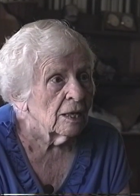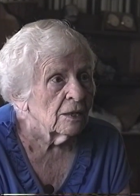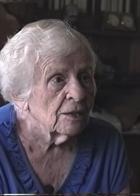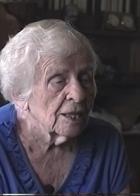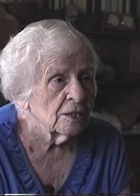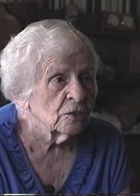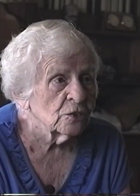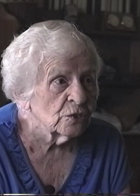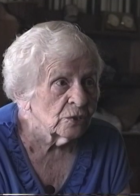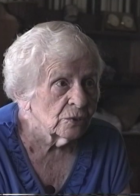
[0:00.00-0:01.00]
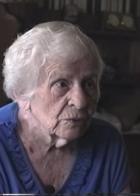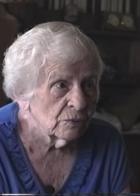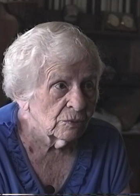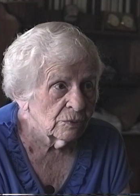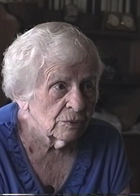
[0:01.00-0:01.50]
they do
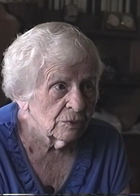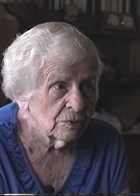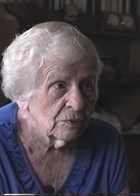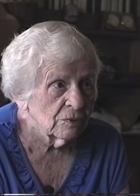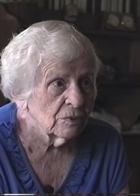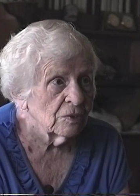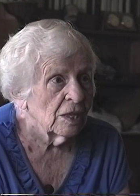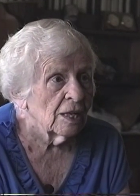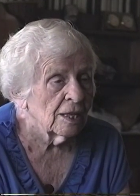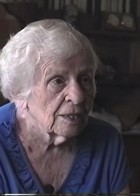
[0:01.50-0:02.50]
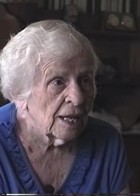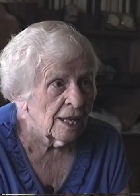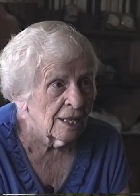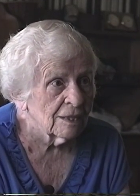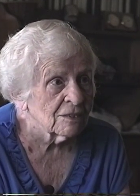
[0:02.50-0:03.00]

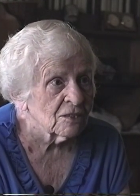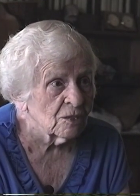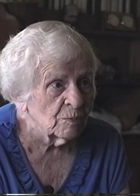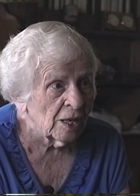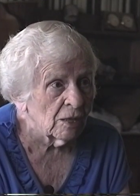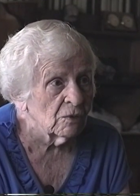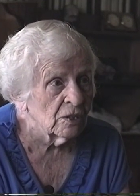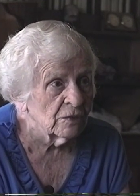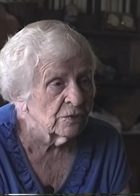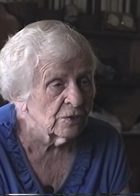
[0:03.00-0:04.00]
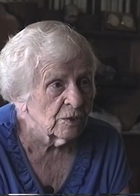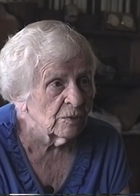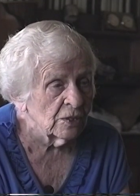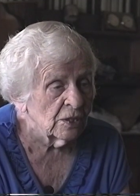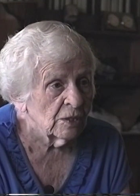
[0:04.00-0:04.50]
enhance the power of
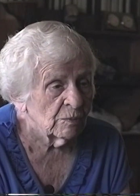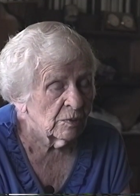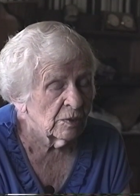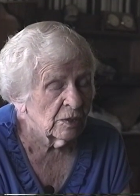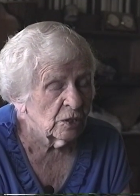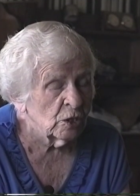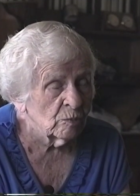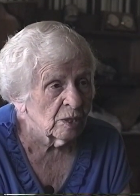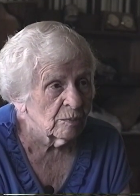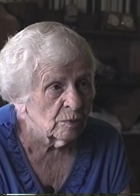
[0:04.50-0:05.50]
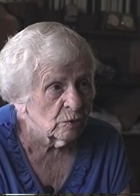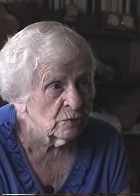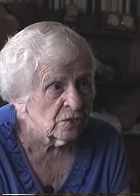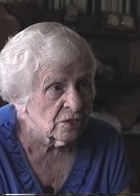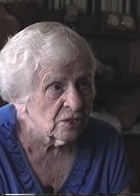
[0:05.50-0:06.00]
the human
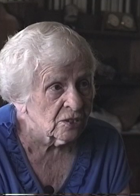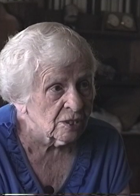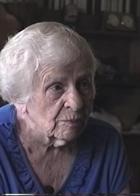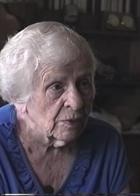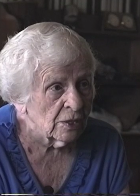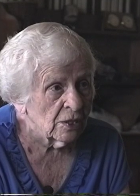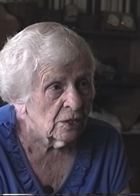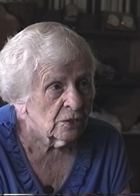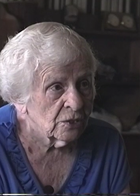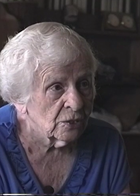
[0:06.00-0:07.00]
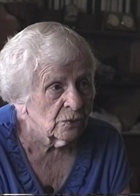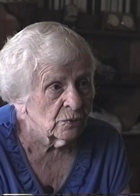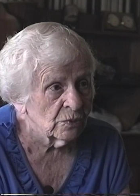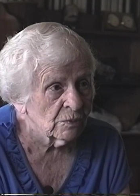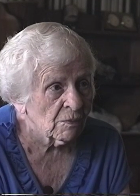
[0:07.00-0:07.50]
immune system
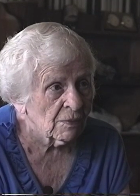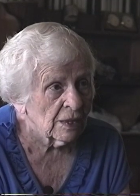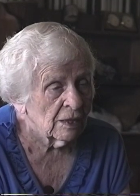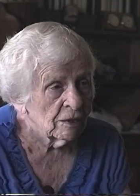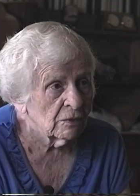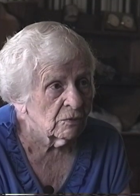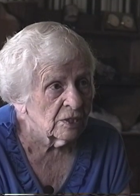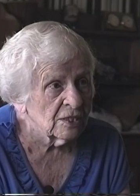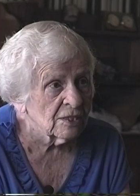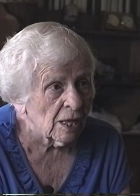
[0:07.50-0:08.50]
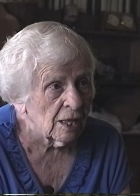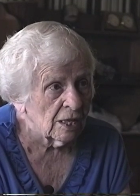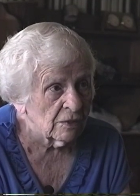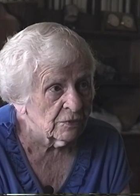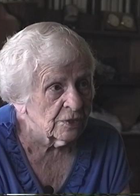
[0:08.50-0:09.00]
to
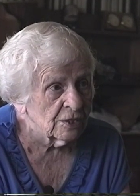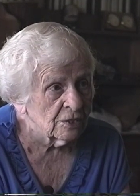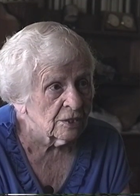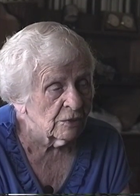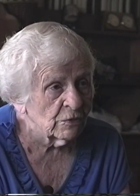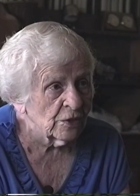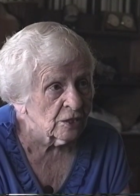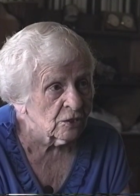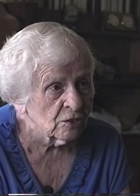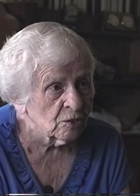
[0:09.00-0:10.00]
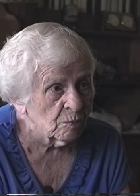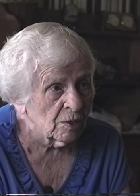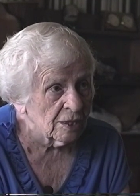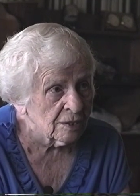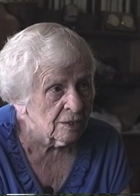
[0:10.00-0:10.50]
resolve this infectious
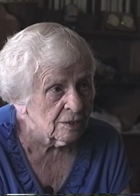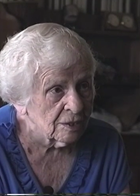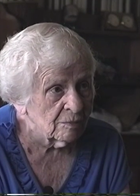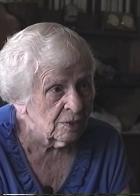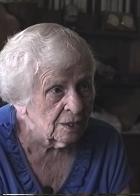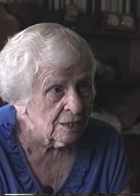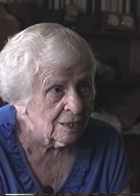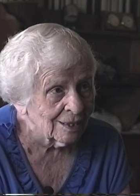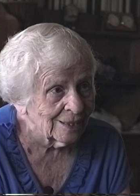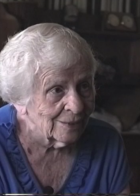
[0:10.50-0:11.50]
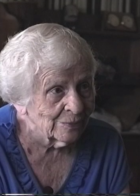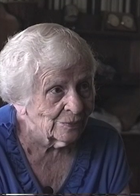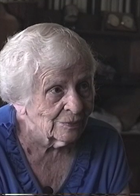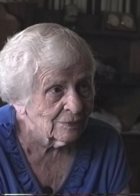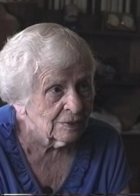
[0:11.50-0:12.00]
process immediately.
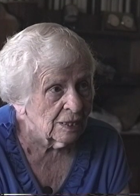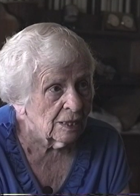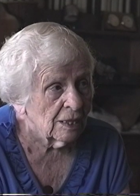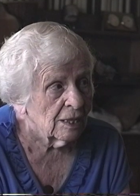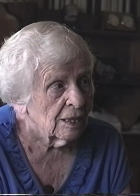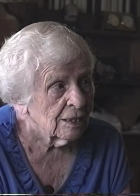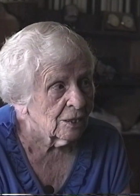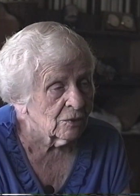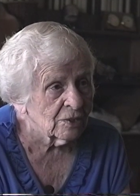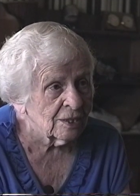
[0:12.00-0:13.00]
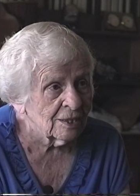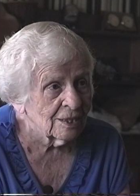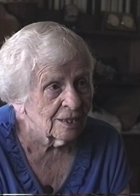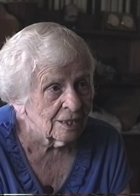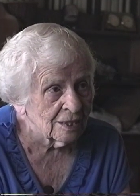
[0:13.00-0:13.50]
The only
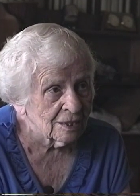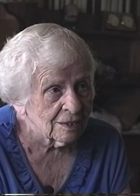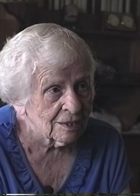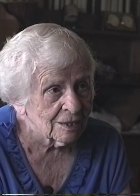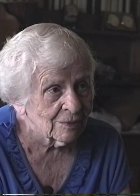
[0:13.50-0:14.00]
thing is,